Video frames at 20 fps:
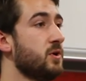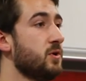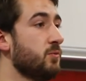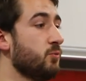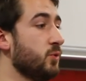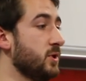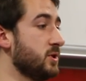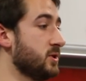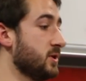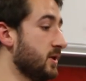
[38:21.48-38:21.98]

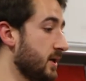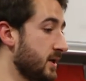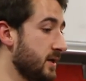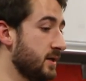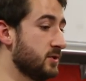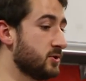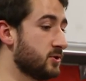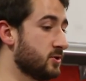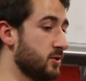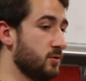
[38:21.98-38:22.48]
which
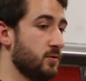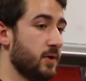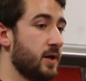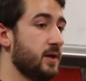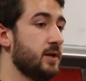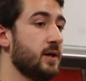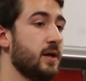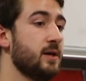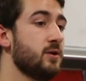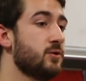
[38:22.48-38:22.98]
leads to
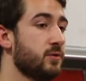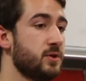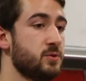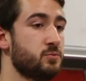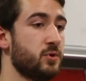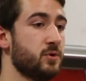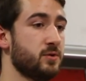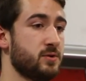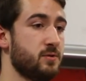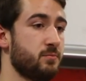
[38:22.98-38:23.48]
an increased
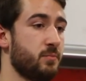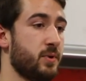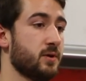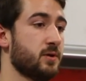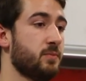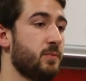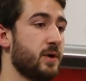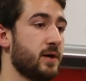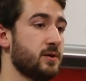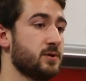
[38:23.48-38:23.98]
productive
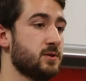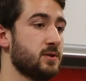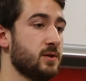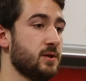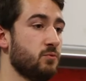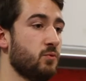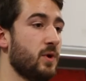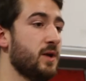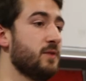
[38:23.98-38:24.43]
capacity when